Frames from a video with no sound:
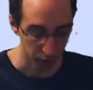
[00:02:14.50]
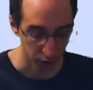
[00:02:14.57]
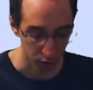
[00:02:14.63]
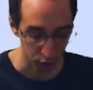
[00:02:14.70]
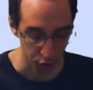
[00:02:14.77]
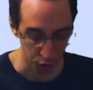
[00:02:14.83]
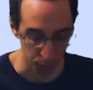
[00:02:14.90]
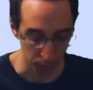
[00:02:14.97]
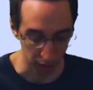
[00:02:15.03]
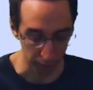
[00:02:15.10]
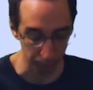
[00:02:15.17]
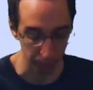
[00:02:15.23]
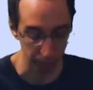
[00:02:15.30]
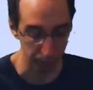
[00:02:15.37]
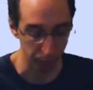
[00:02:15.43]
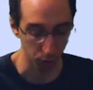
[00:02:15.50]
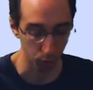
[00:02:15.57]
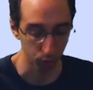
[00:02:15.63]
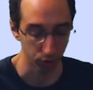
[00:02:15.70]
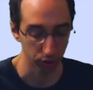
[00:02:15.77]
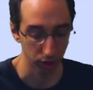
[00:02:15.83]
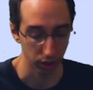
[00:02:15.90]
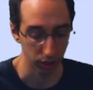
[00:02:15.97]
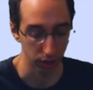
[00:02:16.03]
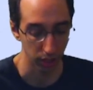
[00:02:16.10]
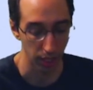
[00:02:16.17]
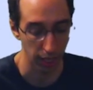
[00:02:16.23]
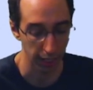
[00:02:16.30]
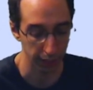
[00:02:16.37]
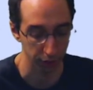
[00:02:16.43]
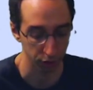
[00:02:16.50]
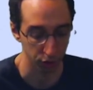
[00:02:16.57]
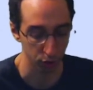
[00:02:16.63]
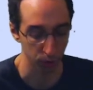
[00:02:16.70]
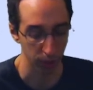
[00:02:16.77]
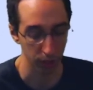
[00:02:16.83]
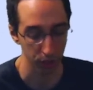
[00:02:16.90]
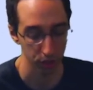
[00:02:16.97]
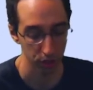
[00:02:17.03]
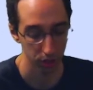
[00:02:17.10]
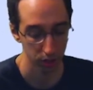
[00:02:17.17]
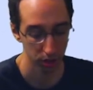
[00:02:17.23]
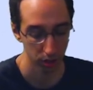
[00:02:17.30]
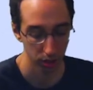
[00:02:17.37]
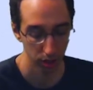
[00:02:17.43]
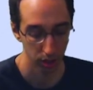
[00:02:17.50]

you might be poked in either direction.